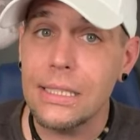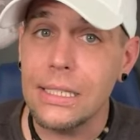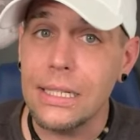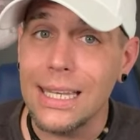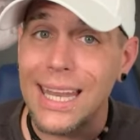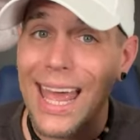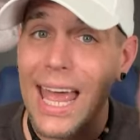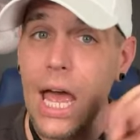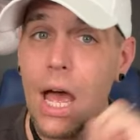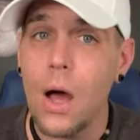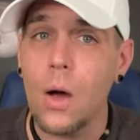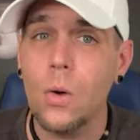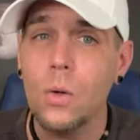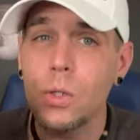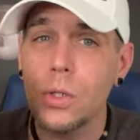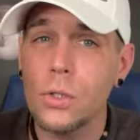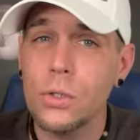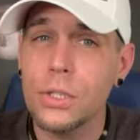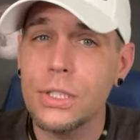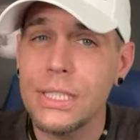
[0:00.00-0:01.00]
Now
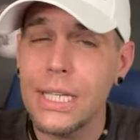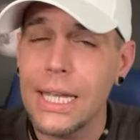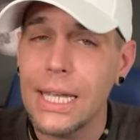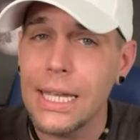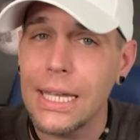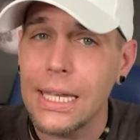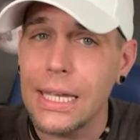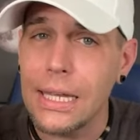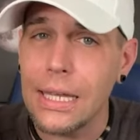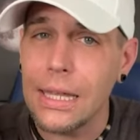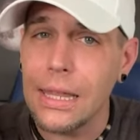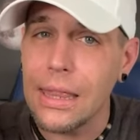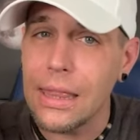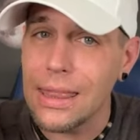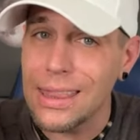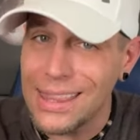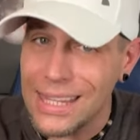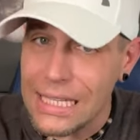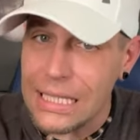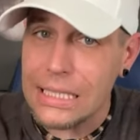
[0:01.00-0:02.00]
you're saying
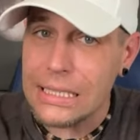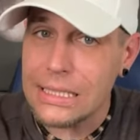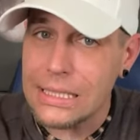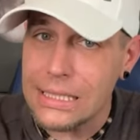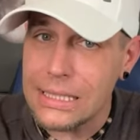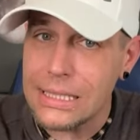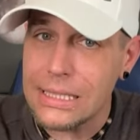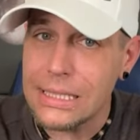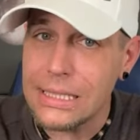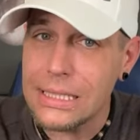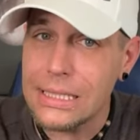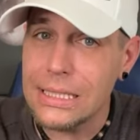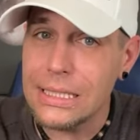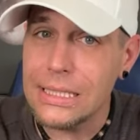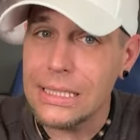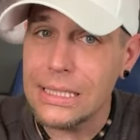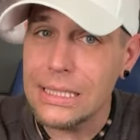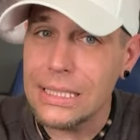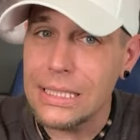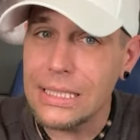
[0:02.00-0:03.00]
this.
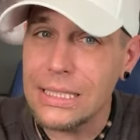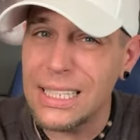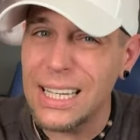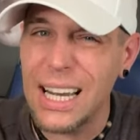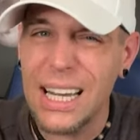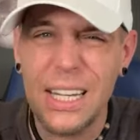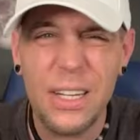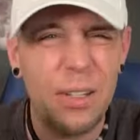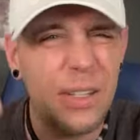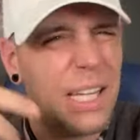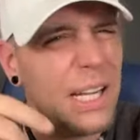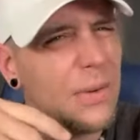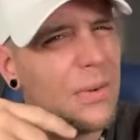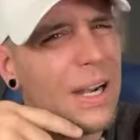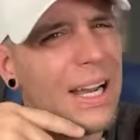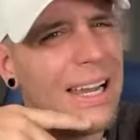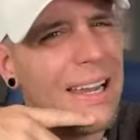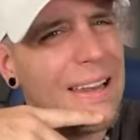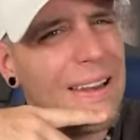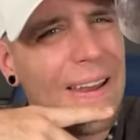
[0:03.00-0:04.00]
Did I hear that
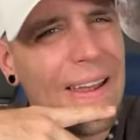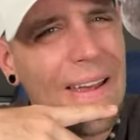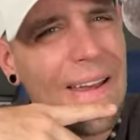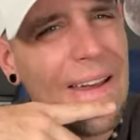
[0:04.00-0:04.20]
right?